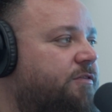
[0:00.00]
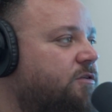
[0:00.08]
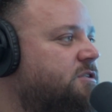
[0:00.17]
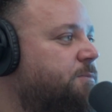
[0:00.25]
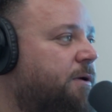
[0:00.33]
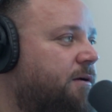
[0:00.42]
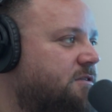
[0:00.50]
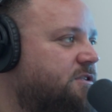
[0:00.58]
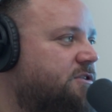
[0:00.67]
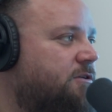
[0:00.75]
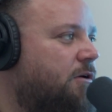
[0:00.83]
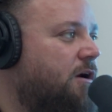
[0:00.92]
first appearance
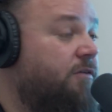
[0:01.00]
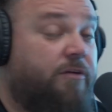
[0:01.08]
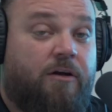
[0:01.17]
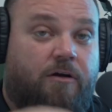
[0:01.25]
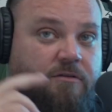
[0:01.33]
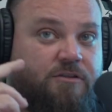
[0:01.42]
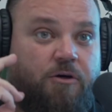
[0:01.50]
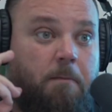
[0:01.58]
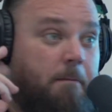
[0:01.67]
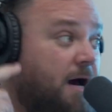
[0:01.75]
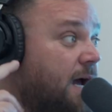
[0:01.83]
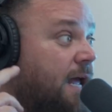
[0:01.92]
is thrown off, and also
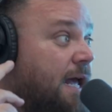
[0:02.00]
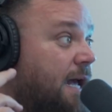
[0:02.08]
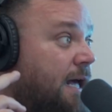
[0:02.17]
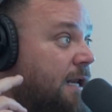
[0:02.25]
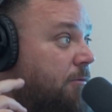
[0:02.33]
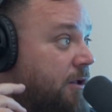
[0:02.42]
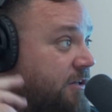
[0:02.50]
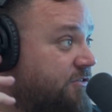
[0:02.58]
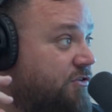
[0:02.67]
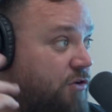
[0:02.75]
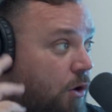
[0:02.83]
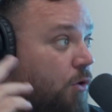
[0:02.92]
my head
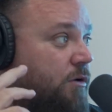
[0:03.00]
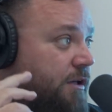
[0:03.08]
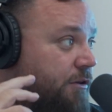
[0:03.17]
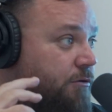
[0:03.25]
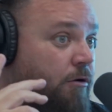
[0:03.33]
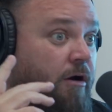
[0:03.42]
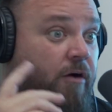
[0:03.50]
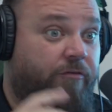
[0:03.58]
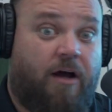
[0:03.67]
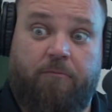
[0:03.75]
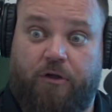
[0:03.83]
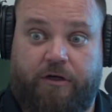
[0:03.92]
is totally thrown off.
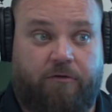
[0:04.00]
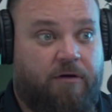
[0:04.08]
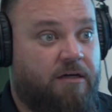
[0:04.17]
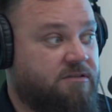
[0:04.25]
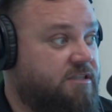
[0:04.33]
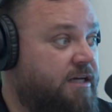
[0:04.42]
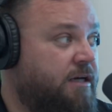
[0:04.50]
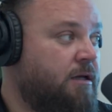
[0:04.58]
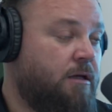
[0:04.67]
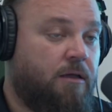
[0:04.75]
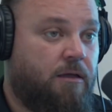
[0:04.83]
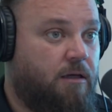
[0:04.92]
I'm looking around saying,
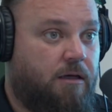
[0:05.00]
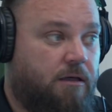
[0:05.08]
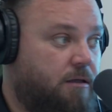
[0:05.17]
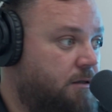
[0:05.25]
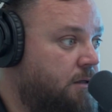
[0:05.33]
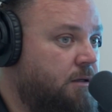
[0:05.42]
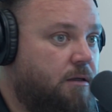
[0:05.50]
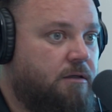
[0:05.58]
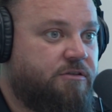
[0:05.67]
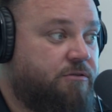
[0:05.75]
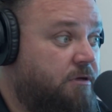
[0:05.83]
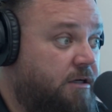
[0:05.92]

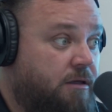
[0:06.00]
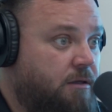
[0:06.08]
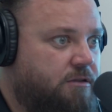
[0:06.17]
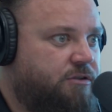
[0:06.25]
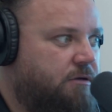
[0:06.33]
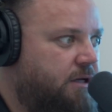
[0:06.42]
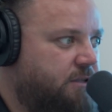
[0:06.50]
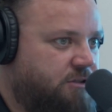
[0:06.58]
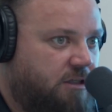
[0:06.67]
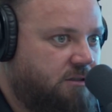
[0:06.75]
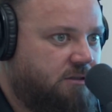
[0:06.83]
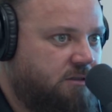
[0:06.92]
do I
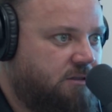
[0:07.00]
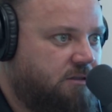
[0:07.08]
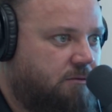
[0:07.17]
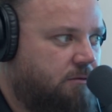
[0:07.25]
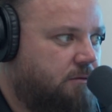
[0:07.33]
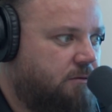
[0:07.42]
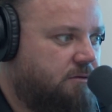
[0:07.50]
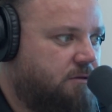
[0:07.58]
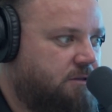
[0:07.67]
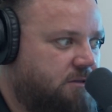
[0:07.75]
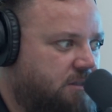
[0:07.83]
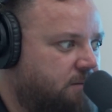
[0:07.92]
adjust this or do
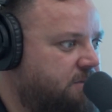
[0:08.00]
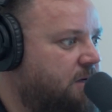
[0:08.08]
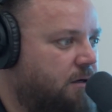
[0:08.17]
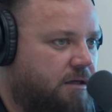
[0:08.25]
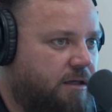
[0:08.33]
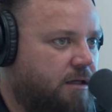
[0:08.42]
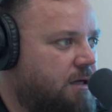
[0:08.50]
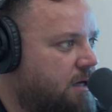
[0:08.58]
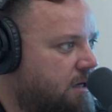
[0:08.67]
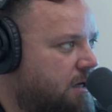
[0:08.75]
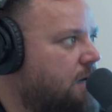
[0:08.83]
I just keep talking?